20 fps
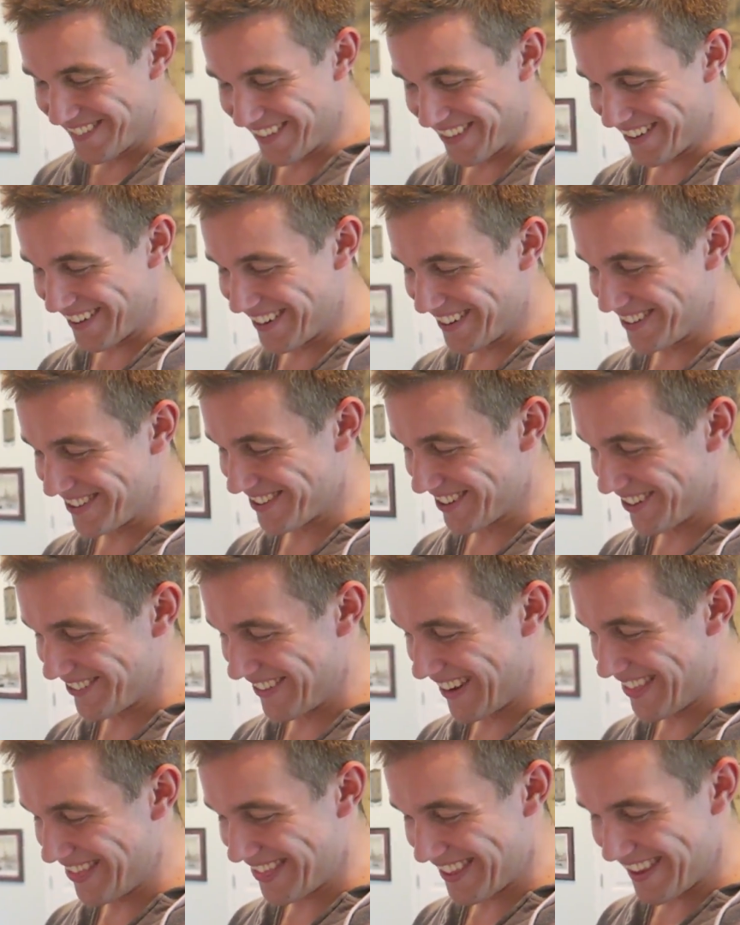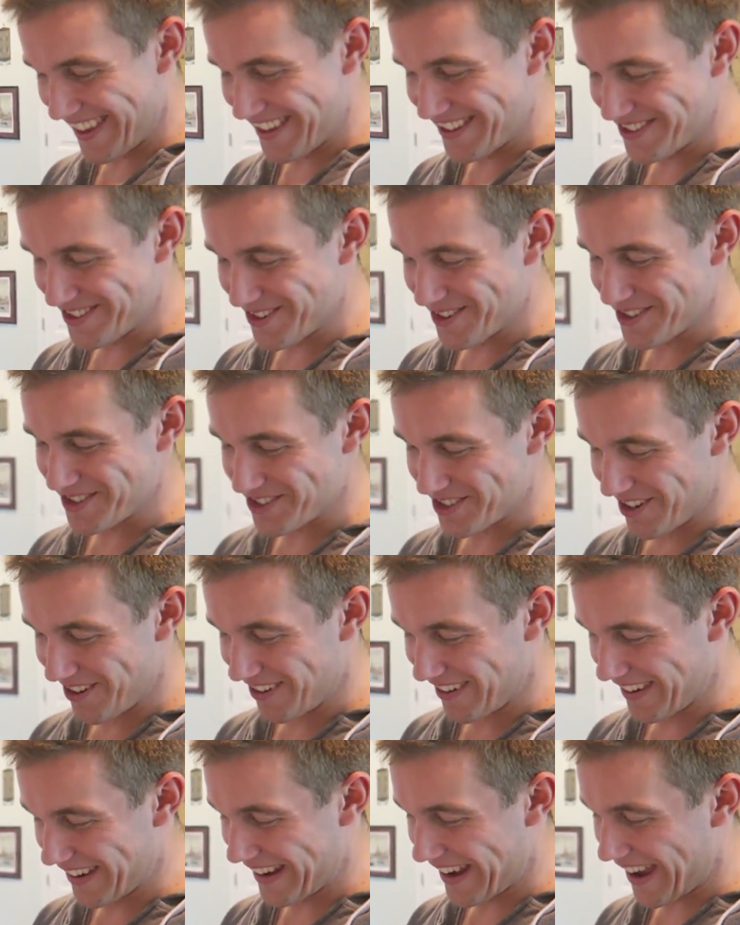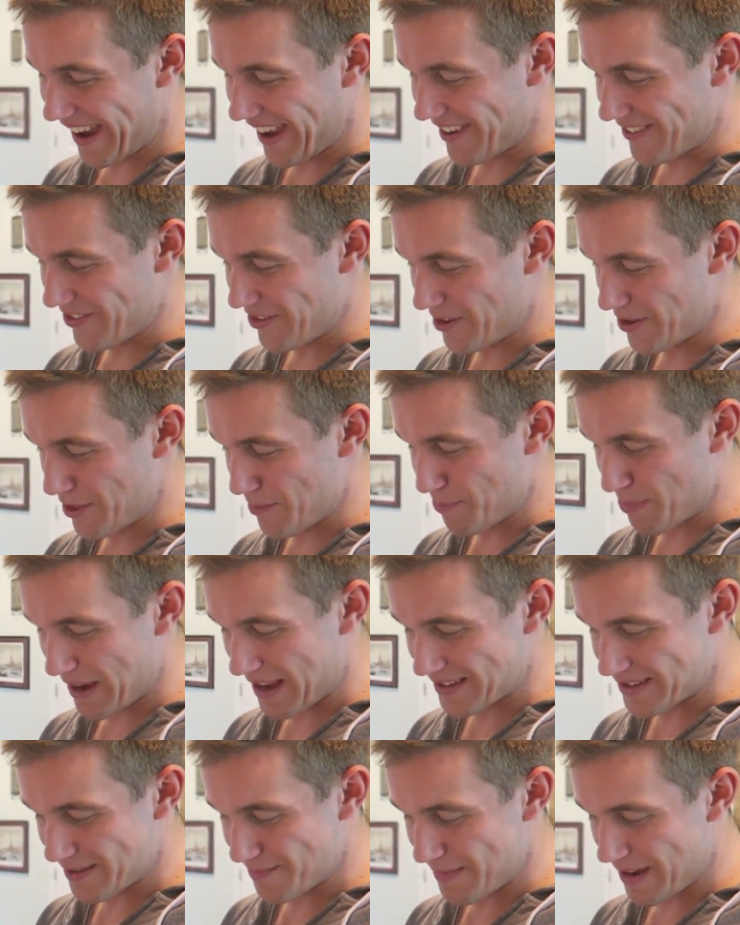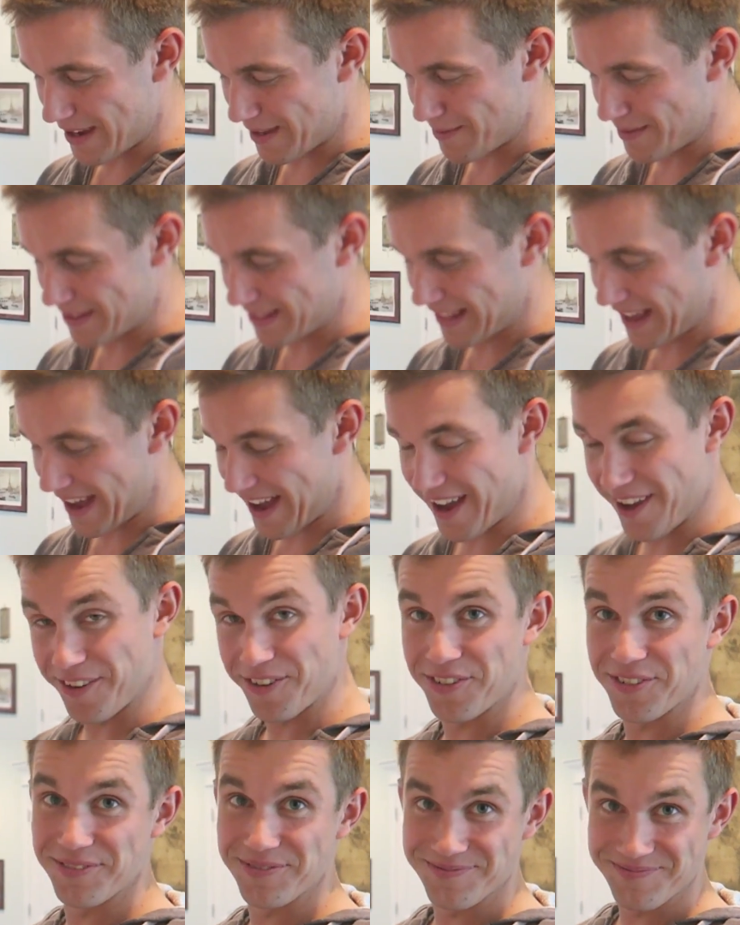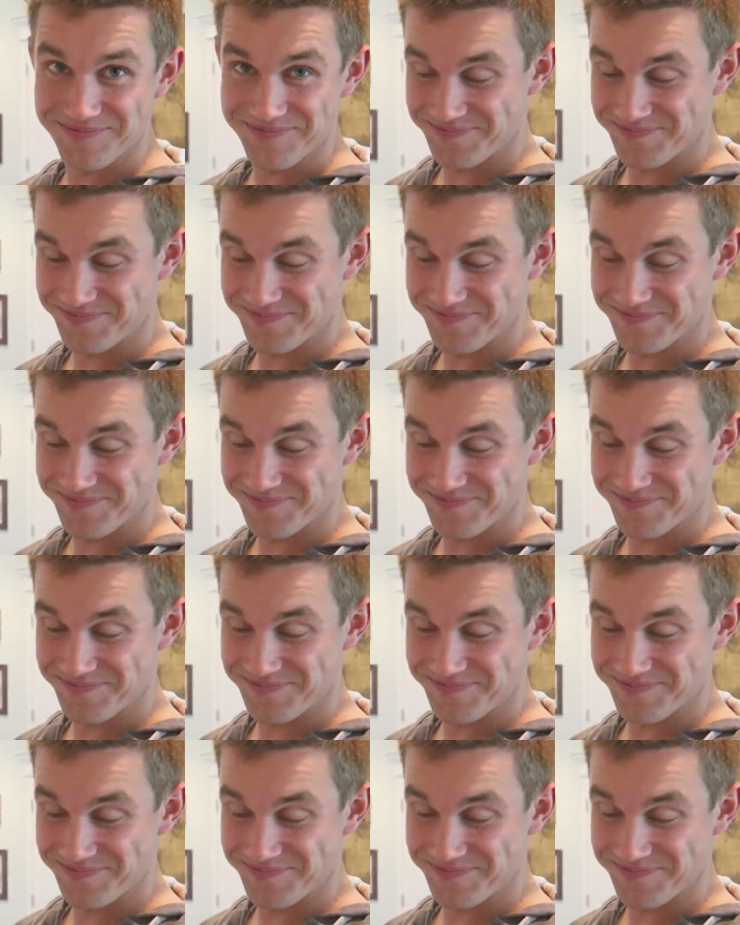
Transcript: there are so many things you're so good at. You're the best at making me laugh.